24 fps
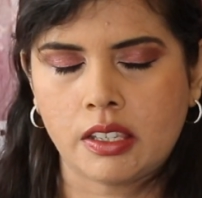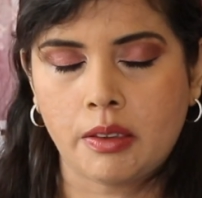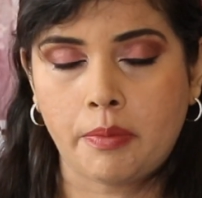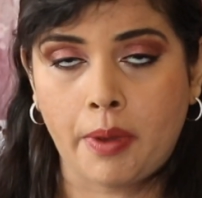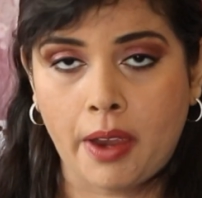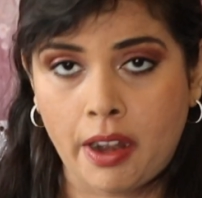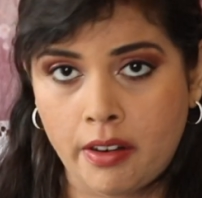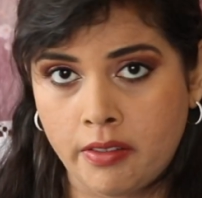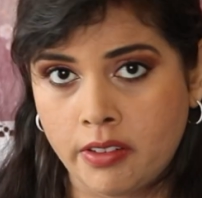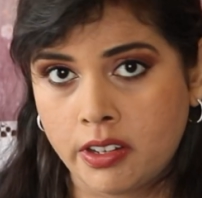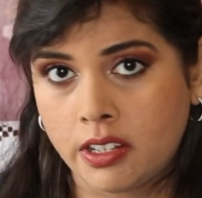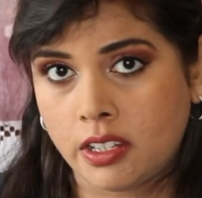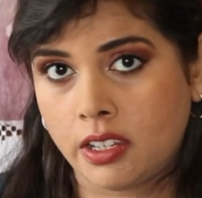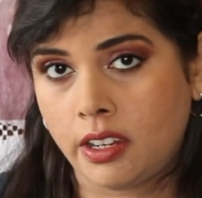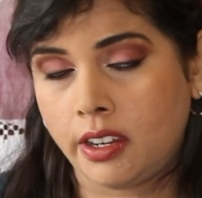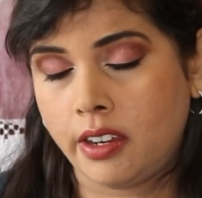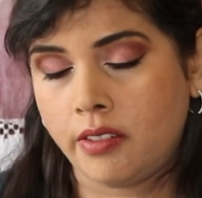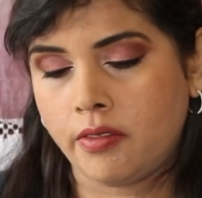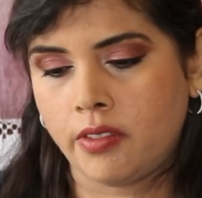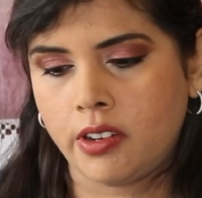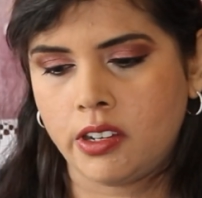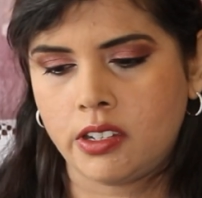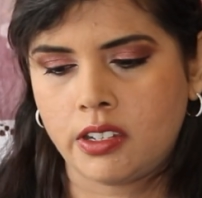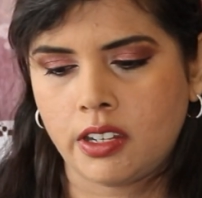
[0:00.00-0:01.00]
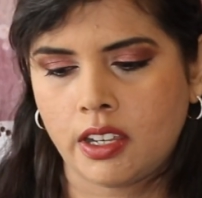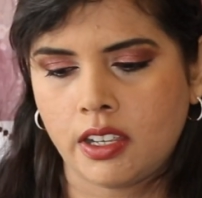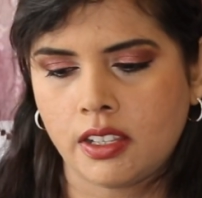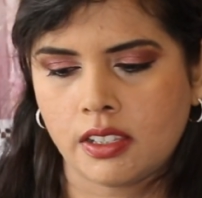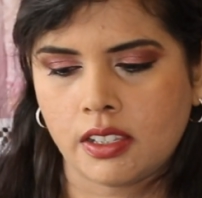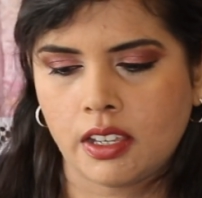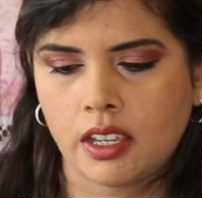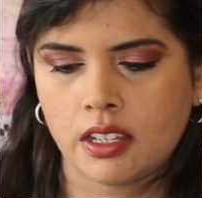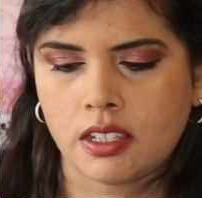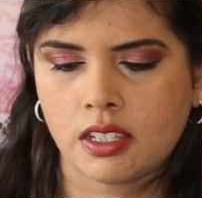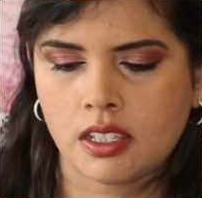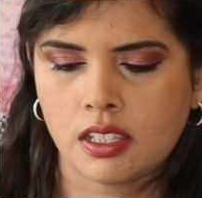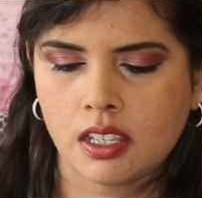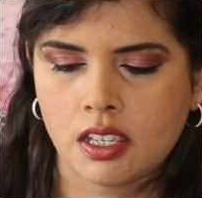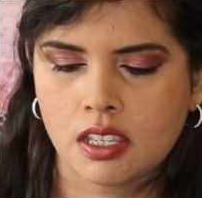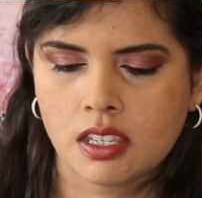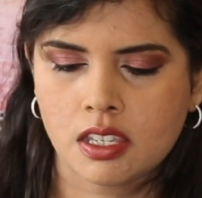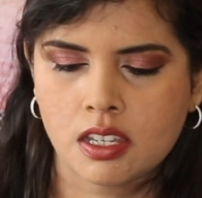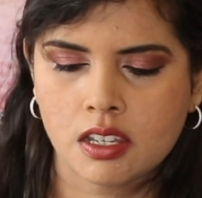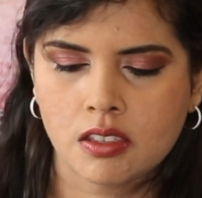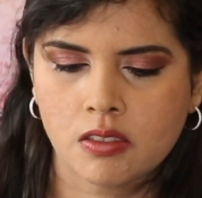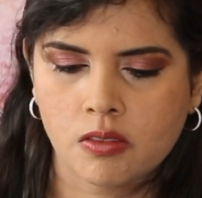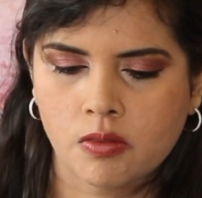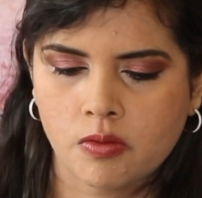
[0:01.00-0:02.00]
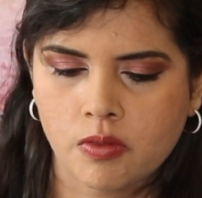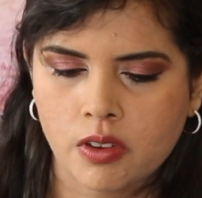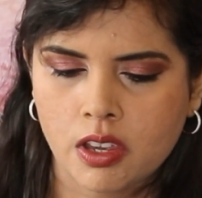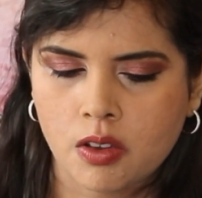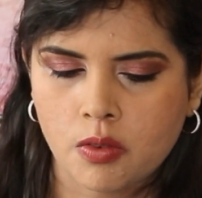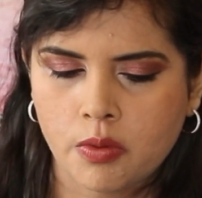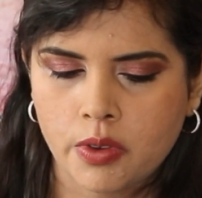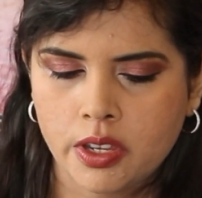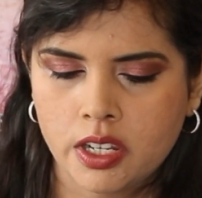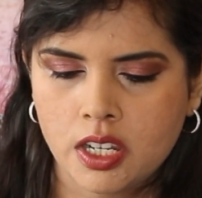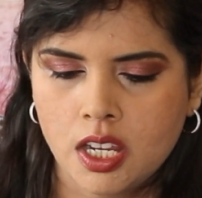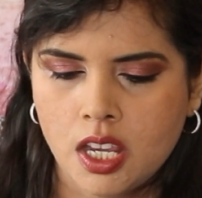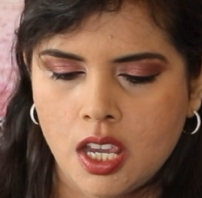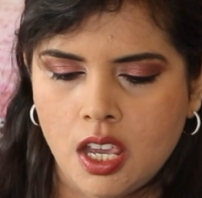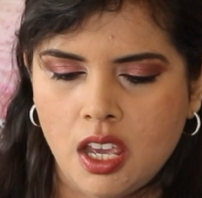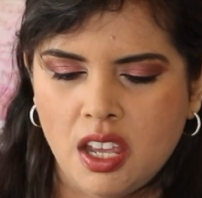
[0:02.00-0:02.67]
apparently retails at 63 quid.